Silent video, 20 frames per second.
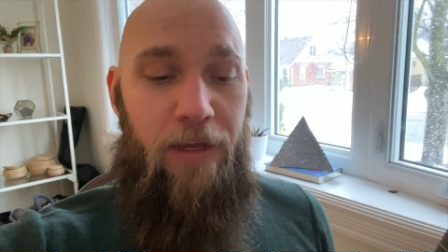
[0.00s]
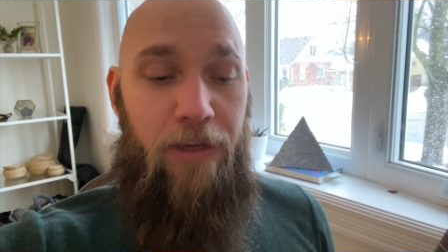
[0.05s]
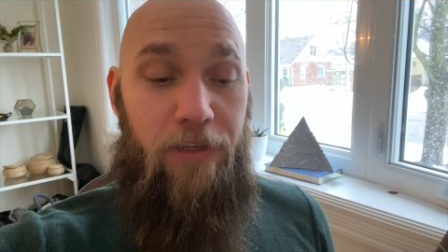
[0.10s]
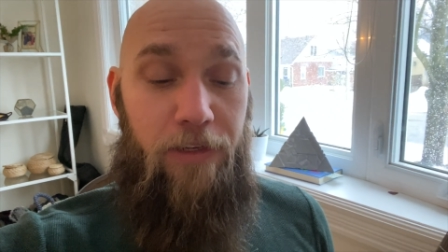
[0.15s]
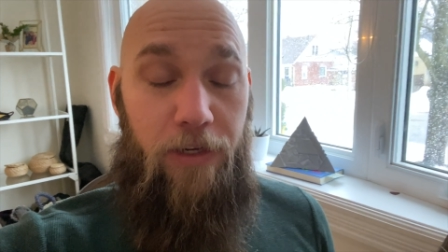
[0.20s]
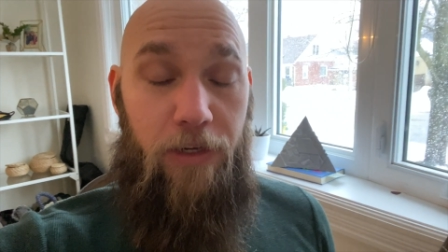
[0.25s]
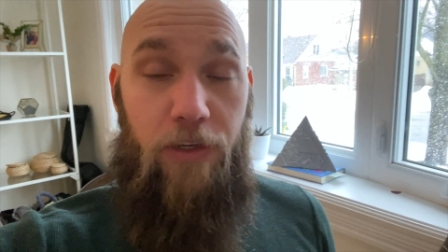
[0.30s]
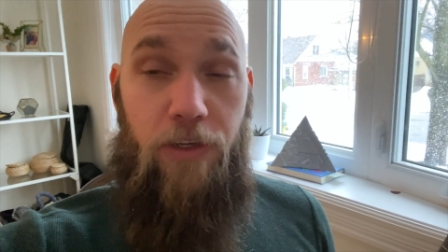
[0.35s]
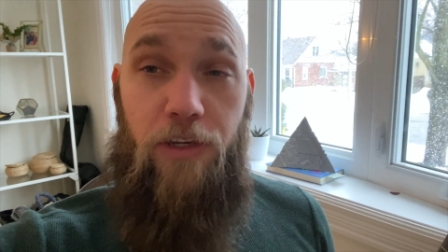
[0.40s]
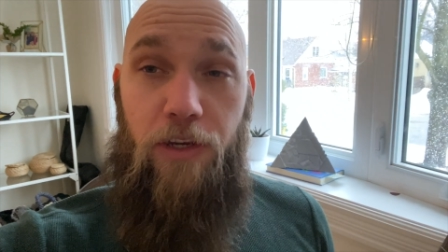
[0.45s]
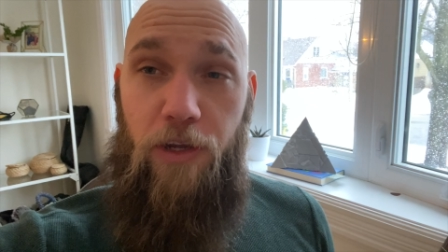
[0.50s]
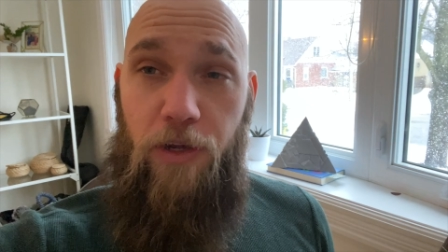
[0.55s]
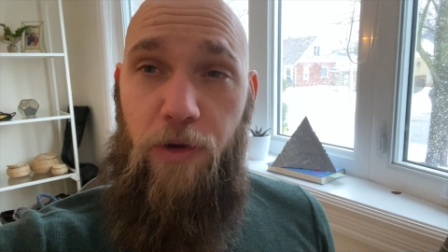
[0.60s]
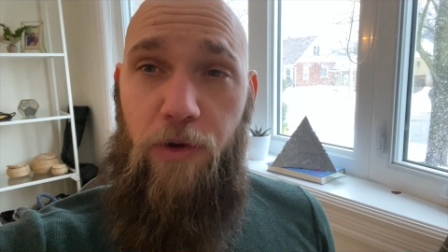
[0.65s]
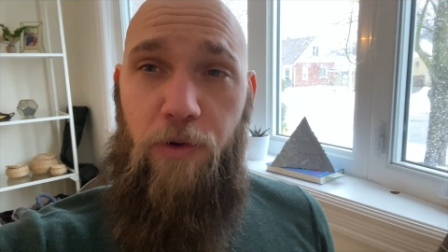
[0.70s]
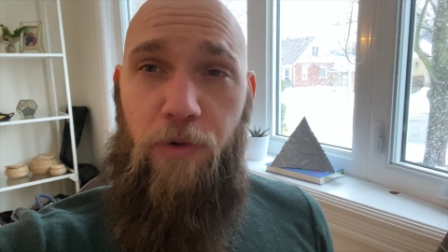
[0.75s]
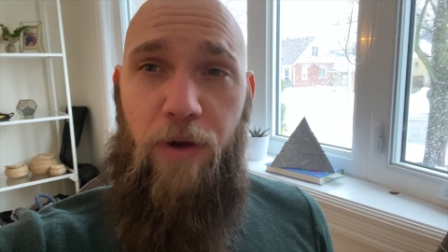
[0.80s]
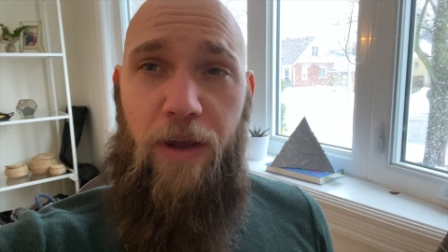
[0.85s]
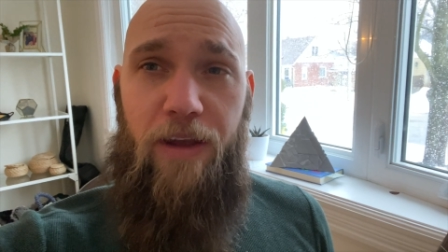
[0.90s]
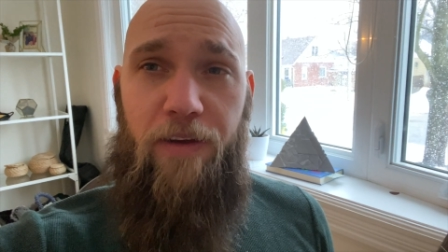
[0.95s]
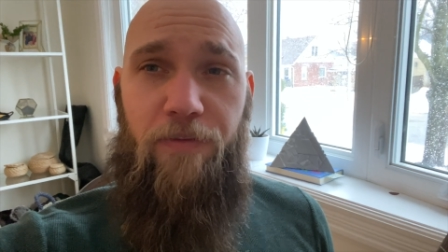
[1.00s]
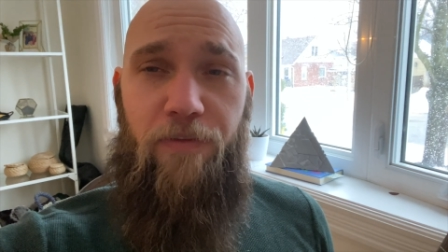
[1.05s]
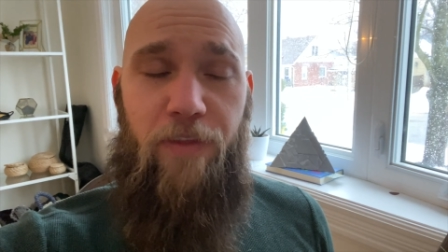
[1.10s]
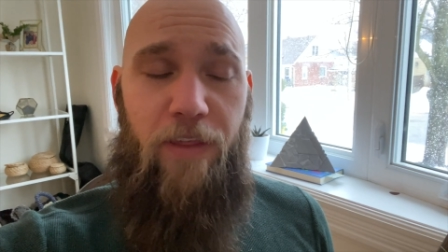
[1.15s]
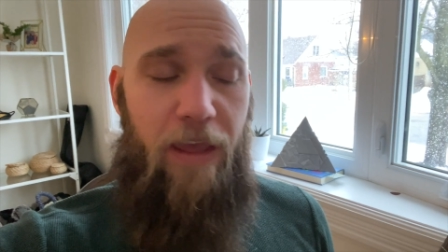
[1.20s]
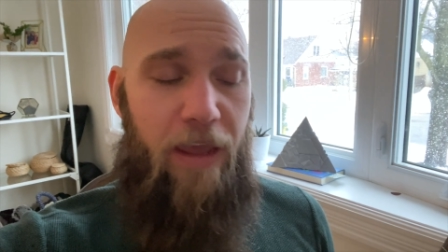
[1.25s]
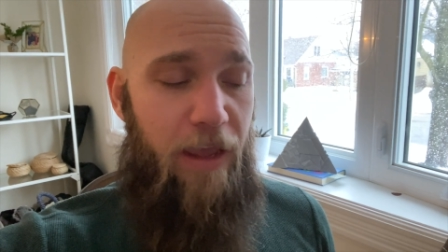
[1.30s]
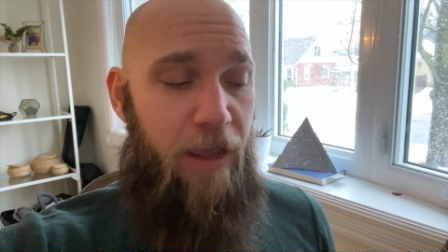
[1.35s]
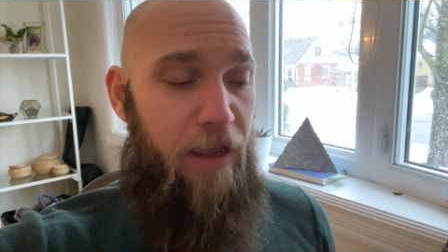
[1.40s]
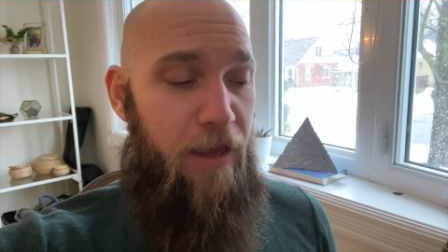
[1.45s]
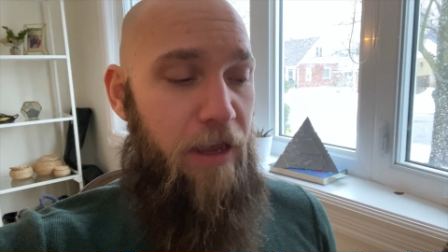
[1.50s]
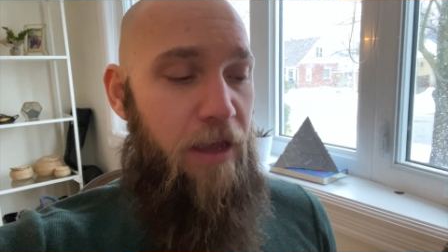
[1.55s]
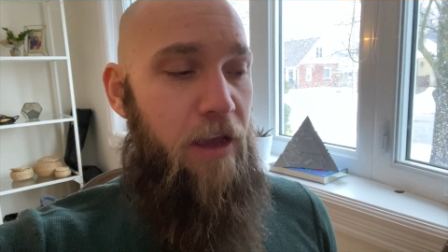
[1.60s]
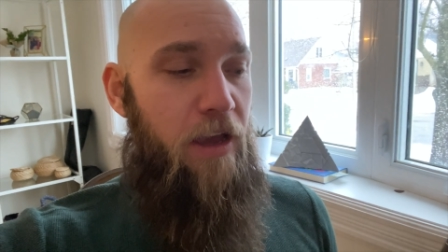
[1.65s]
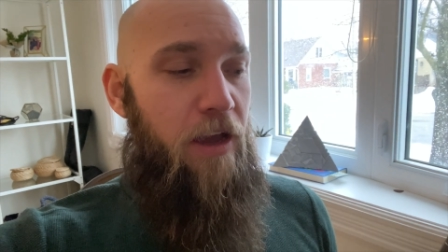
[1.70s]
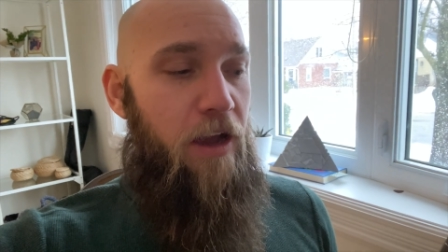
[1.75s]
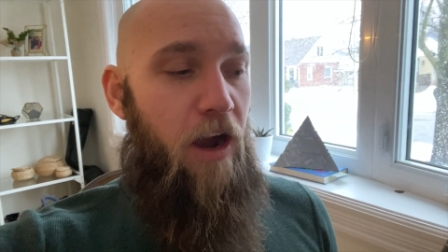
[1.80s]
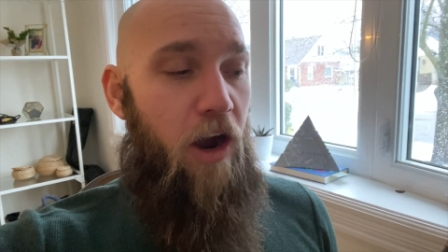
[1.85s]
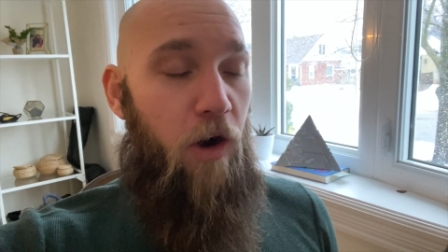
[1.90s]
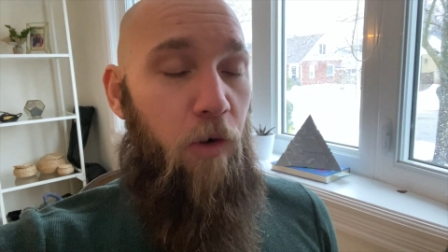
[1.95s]
to do if they
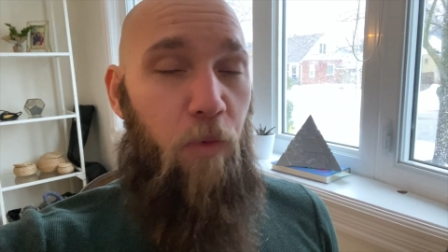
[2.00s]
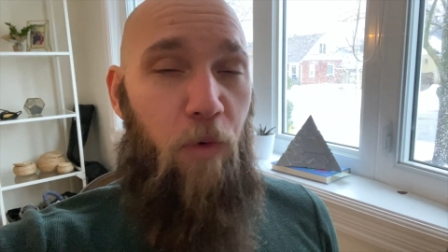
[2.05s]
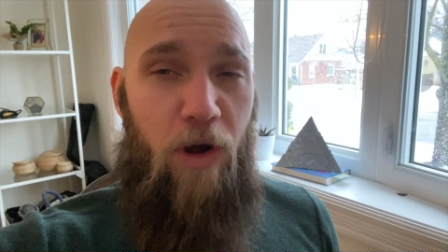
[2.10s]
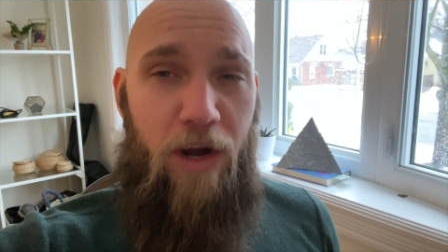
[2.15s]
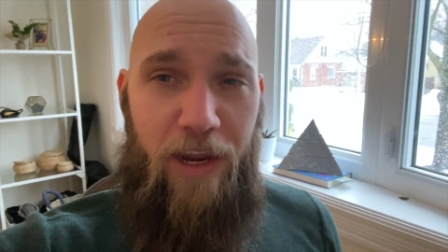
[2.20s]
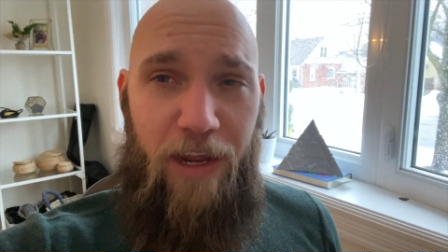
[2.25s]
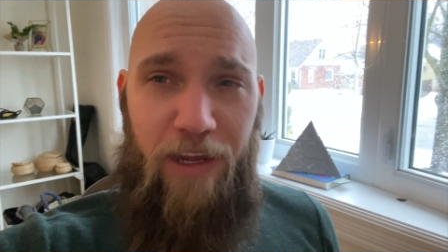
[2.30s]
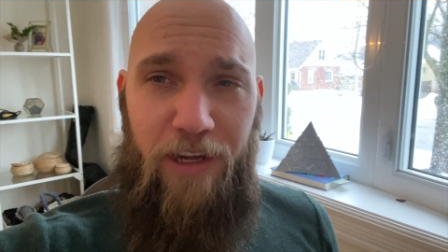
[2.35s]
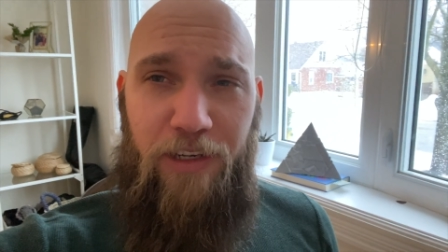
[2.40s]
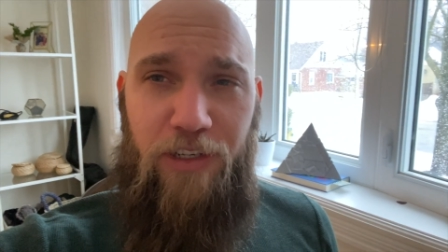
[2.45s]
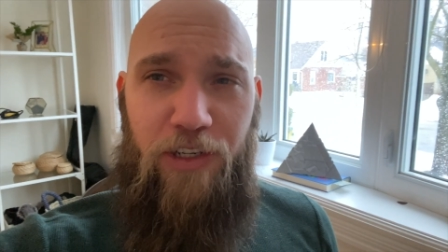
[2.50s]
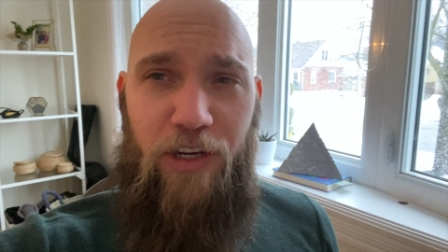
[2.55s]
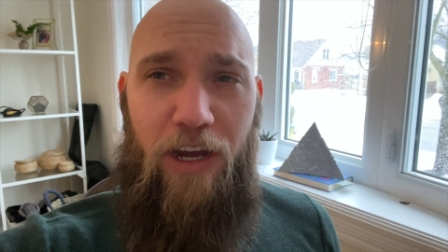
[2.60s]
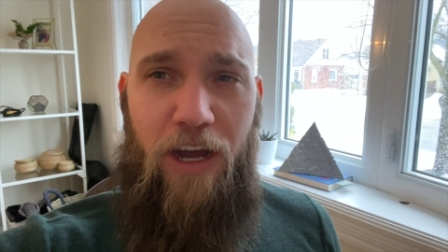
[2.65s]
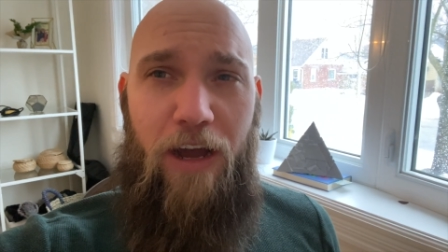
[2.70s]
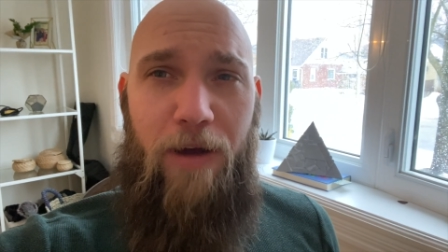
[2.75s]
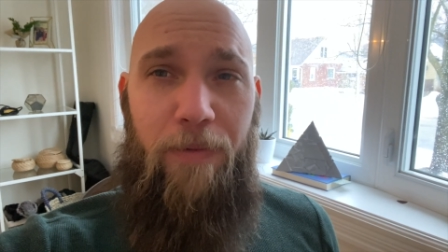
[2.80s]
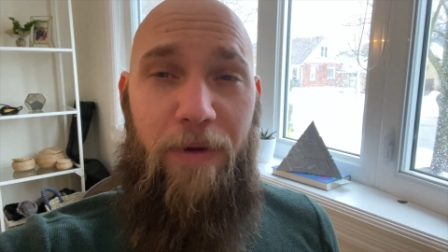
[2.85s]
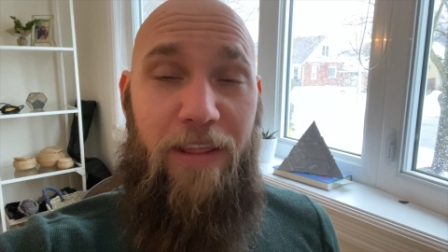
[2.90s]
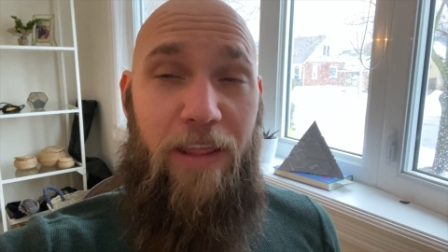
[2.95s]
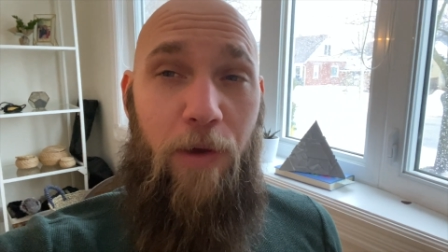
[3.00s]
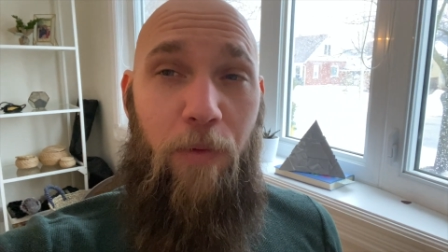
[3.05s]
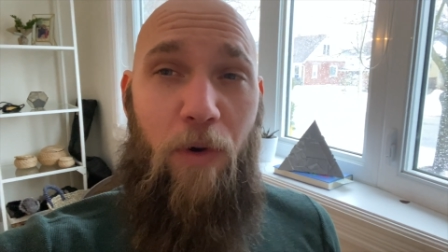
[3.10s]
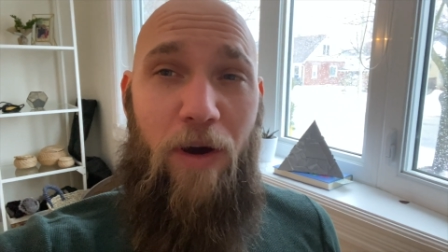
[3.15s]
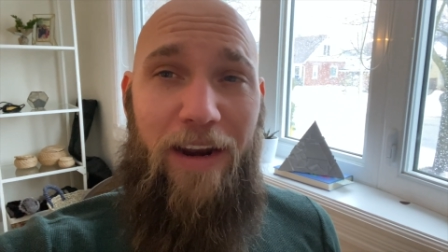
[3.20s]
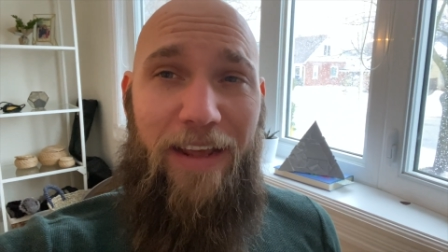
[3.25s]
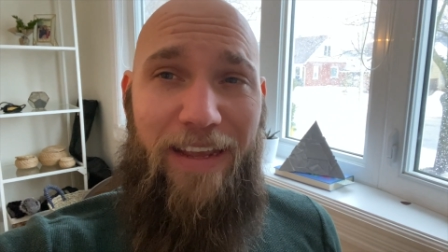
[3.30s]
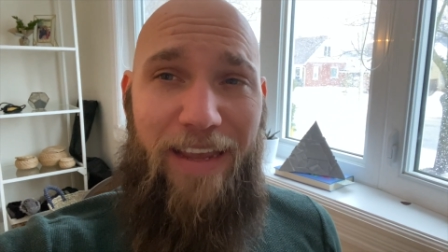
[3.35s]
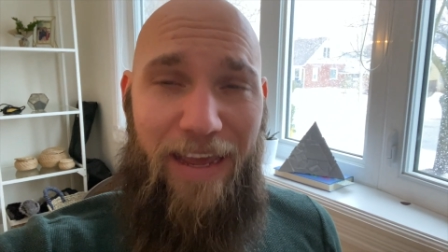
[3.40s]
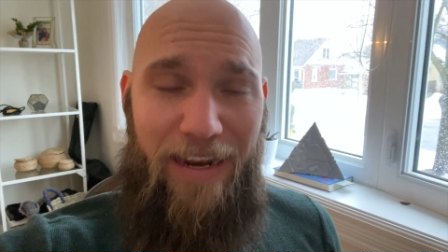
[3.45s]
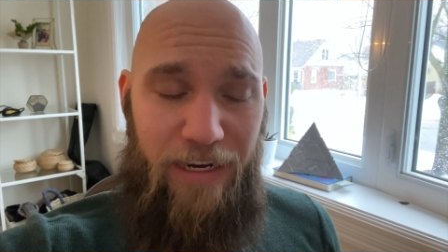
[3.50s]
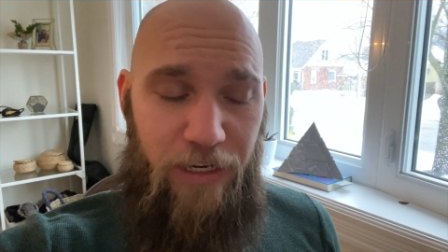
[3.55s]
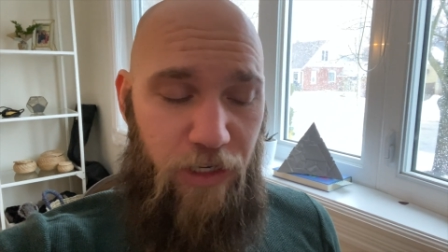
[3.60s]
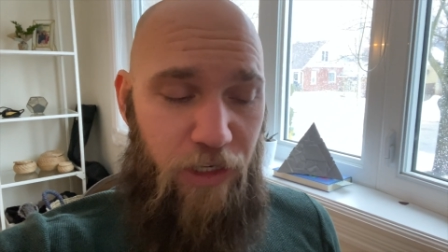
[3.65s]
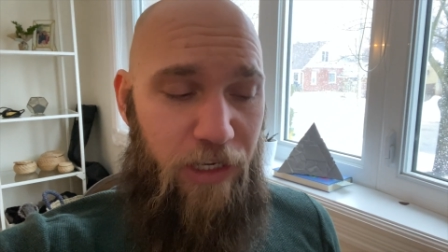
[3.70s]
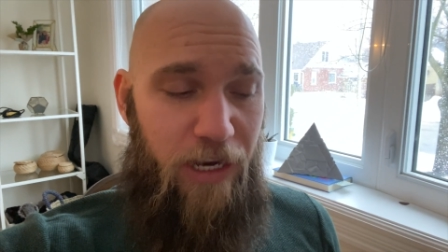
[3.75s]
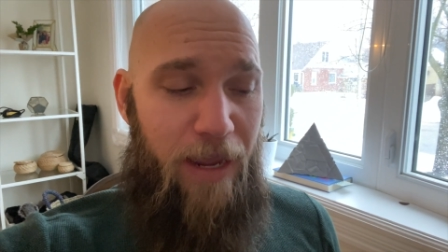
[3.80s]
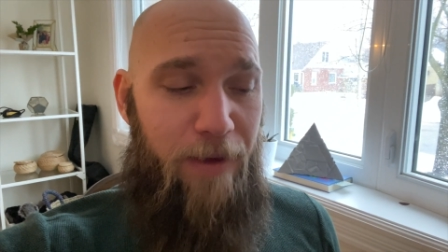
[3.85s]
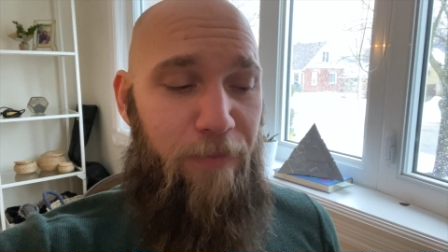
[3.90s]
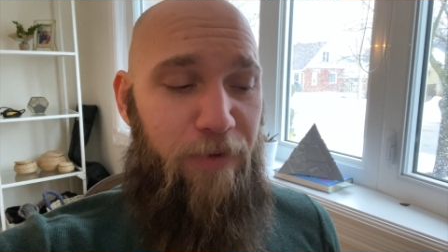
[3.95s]
are working a job and they want to get in
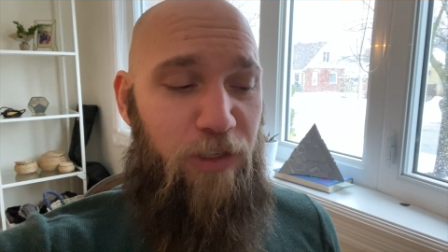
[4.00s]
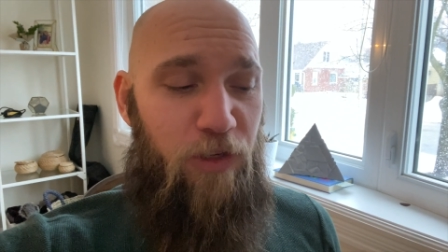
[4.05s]
shape.